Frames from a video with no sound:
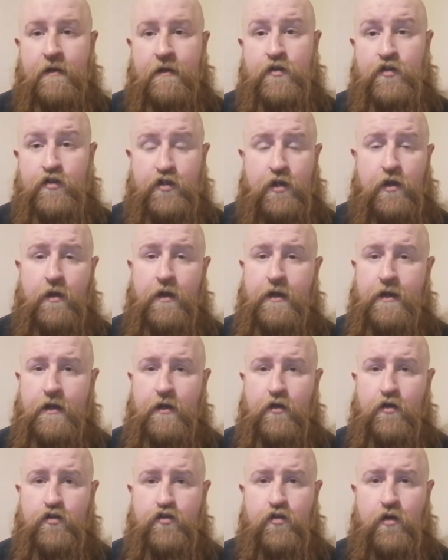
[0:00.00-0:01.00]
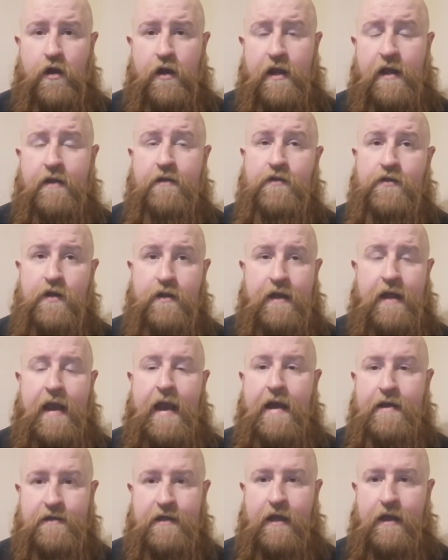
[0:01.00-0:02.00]
the security the,
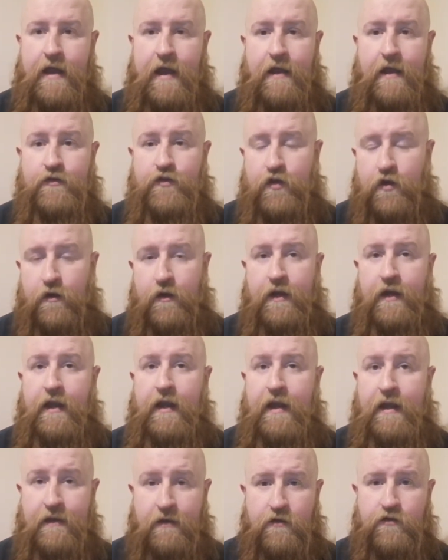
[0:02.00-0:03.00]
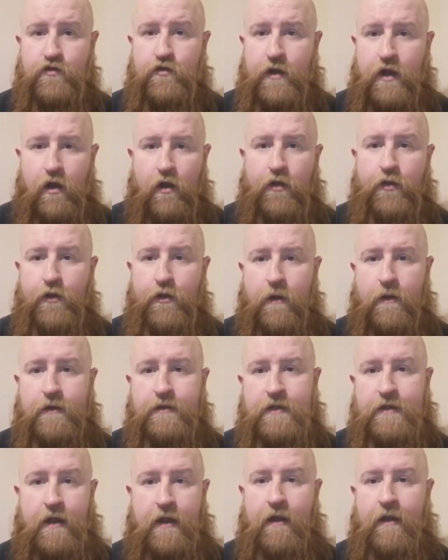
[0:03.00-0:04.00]
the SIA Security Industry
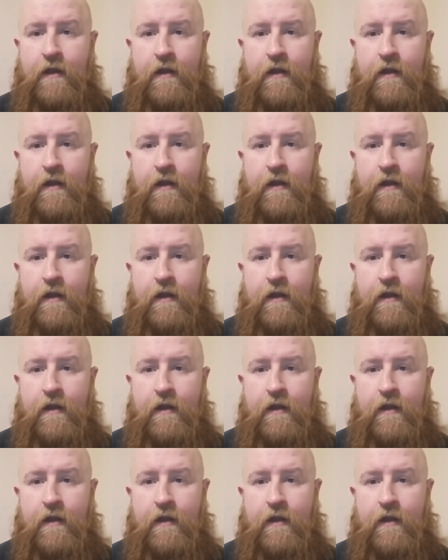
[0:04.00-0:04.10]
Authority